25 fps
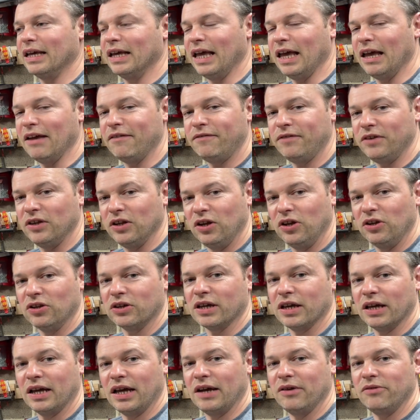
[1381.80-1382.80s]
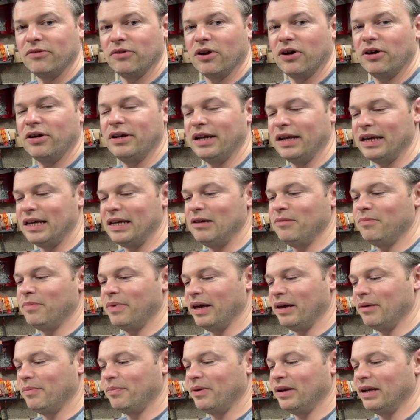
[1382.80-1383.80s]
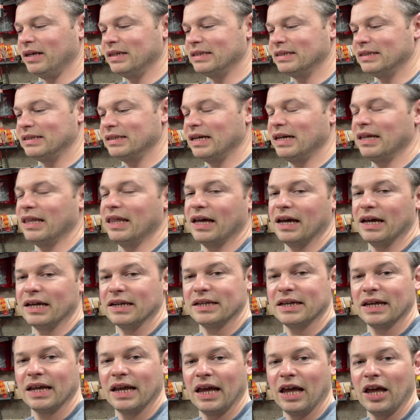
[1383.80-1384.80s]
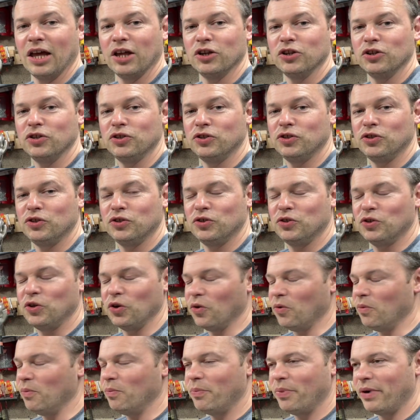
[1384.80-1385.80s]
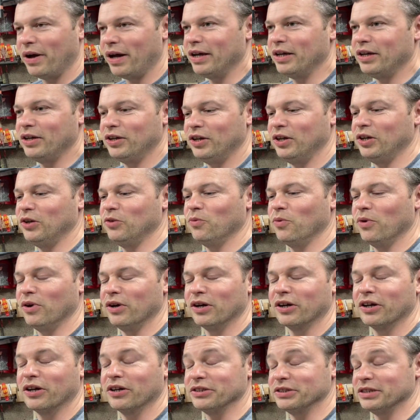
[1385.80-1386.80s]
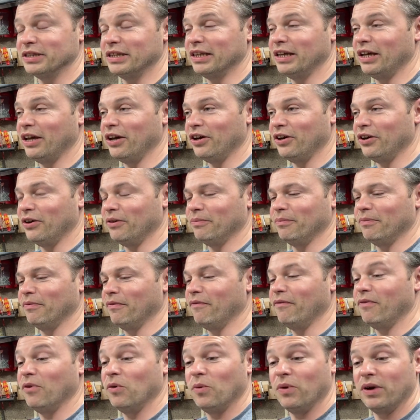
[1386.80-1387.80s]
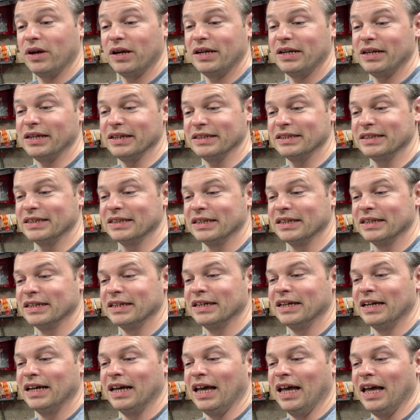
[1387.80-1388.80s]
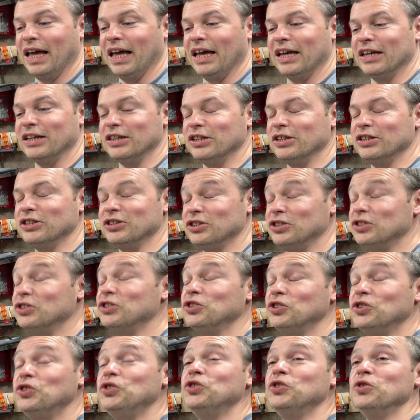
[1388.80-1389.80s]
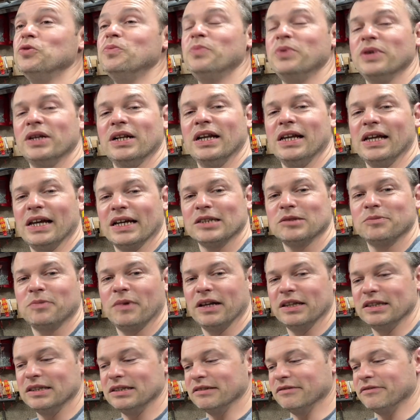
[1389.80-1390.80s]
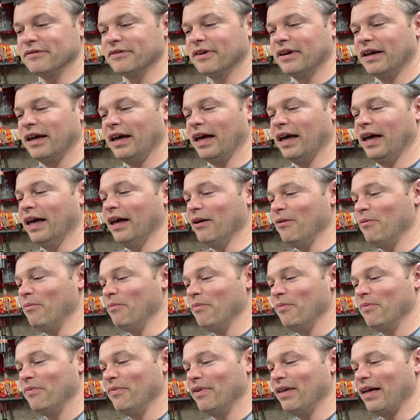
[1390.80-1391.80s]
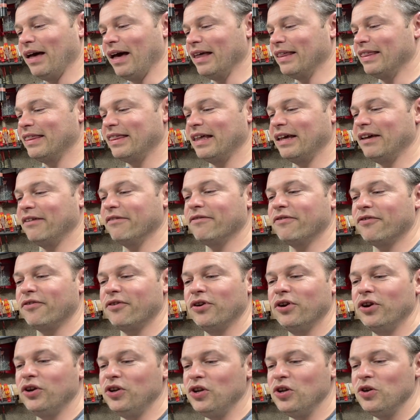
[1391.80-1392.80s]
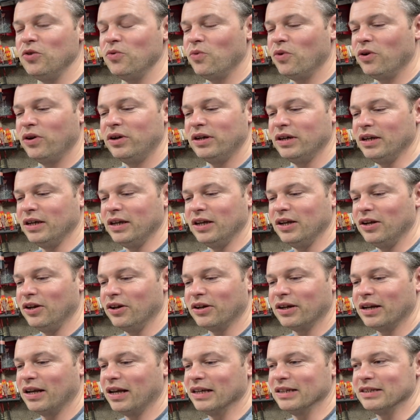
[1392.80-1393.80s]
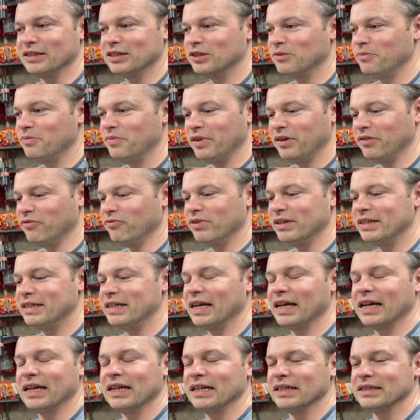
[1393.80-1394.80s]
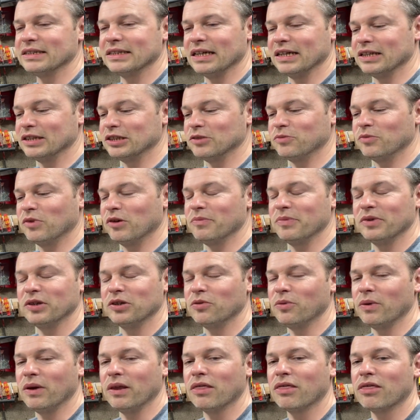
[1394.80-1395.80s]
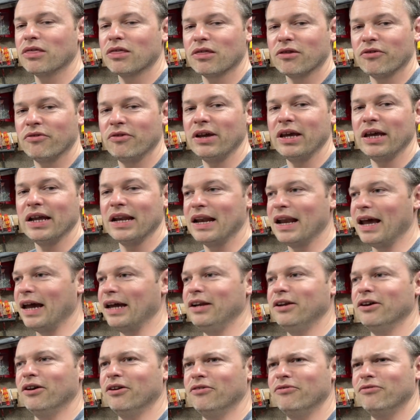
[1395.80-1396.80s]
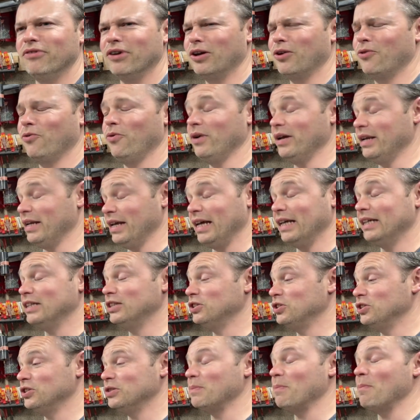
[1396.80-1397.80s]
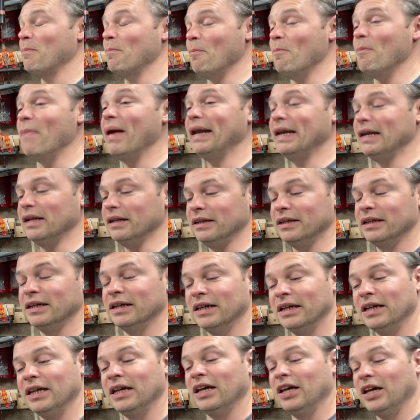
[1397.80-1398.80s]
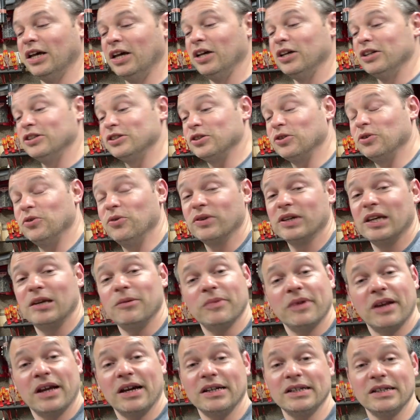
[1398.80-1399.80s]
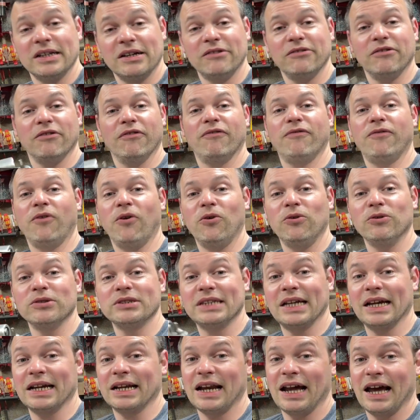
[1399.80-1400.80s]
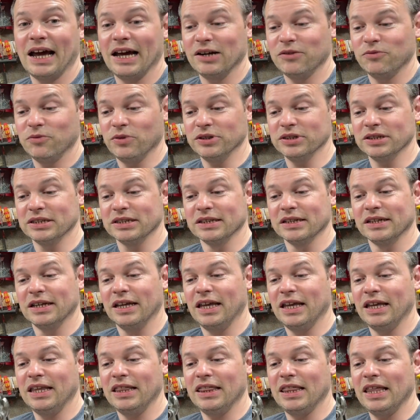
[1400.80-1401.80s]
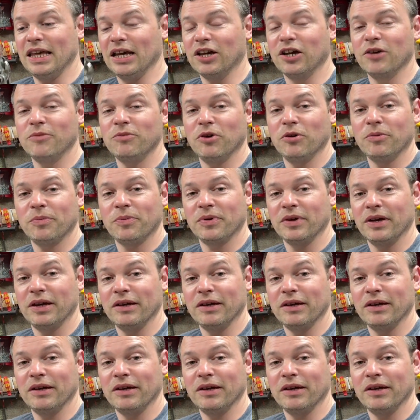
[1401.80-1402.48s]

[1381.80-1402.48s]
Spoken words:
If you look out on eBay, places like that, don't buy a new one, because they are, for what it is, stupidly expensive. I think for a new one, you're looking at something ridiculous, like somewhere between £300 and £900. It's just mental. So keep an eye out for second-hand ones. They come up.